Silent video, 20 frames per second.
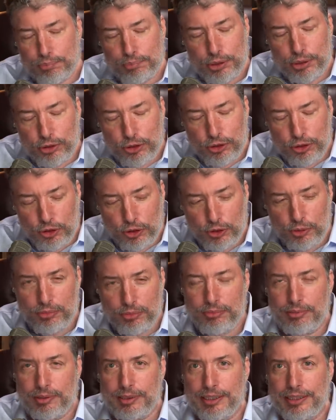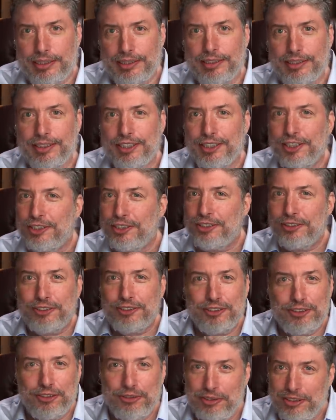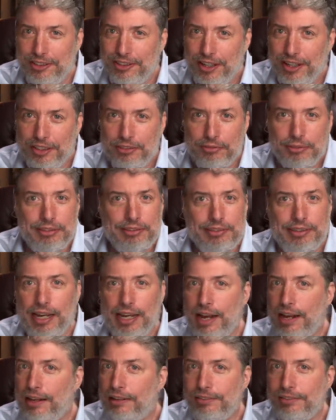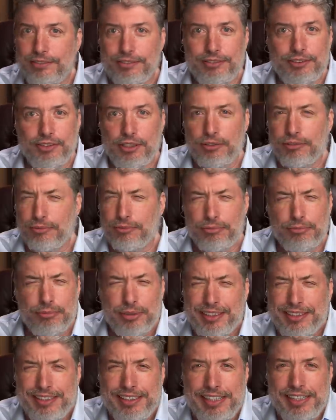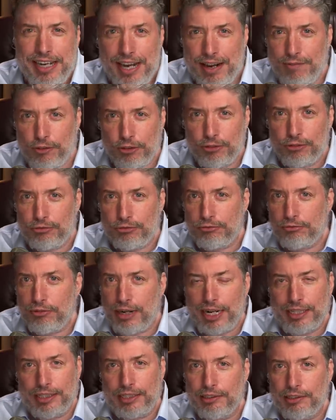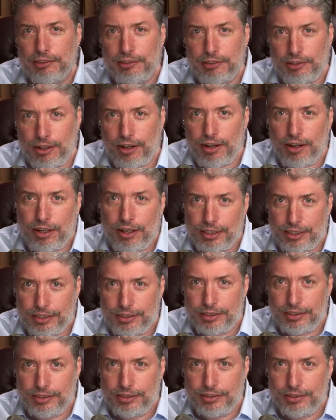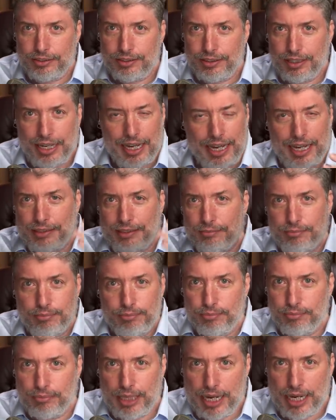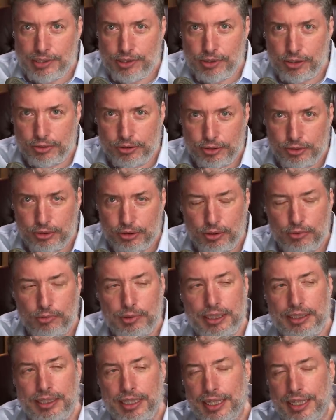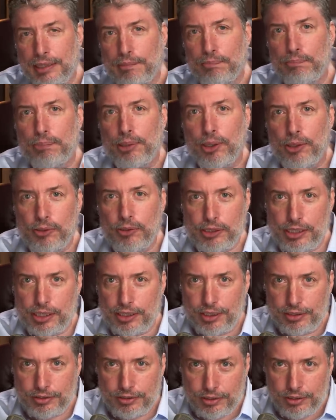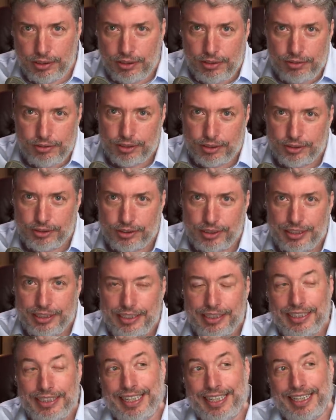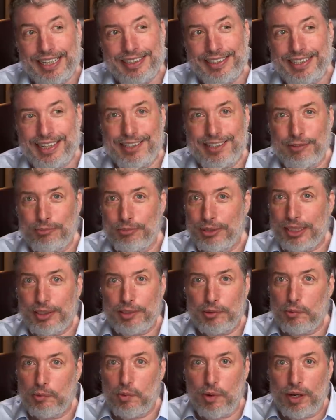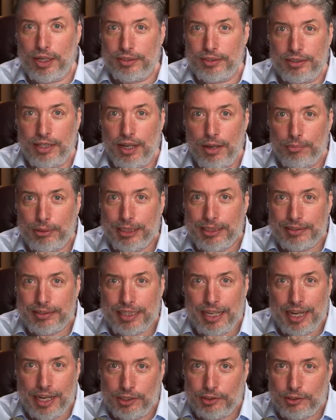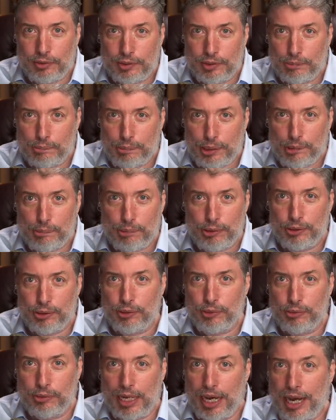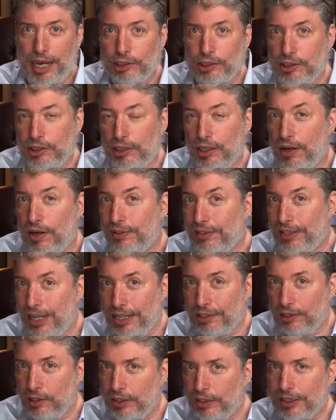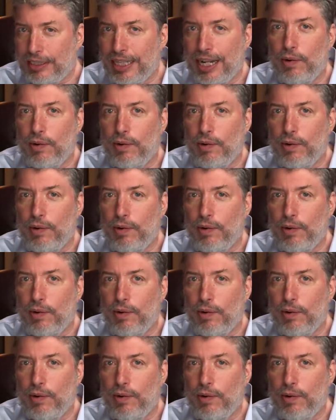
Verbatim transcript: Presumably, you and I would not, you know, would never write a lie and as though it's true. We then impose it onto others. And then we wind up encountering people who actually are not honest.